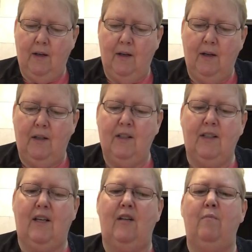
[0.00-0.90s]
I just
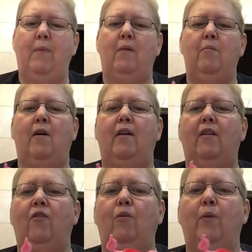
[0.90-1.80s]
kind of bent mine a
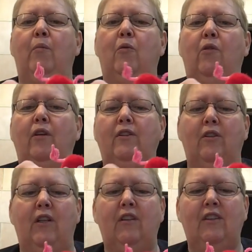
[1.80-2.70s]
little bit more, so
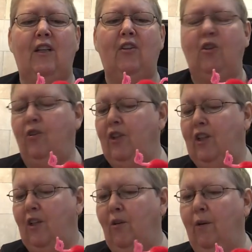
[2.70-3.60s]
now he's got a
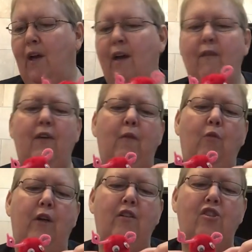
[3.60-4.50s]
curlicue. If I
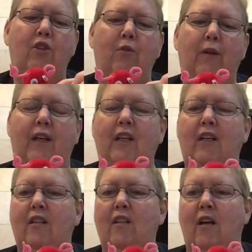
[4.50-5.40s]
wanted to, I
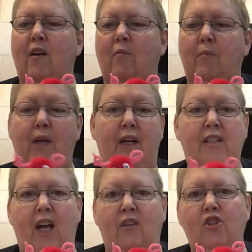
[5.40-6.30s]
could
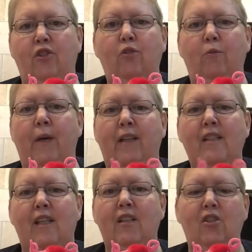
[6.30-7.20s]
attach a little
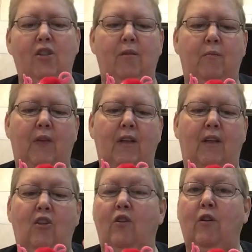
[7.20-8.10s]
message,
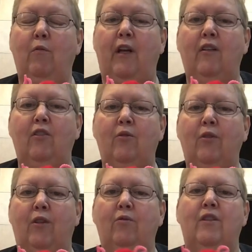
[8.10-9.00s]
like you could write a little
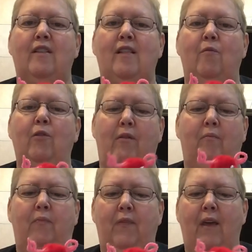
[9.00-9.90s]
note to someone.
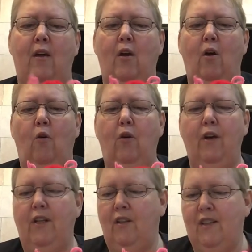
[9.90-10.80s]
Or
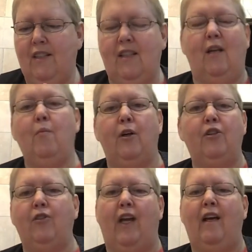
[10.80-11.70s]
you could stick them on
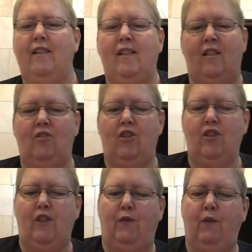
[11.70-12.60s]
your desk,
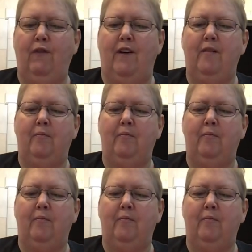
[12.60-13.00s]
just for fun.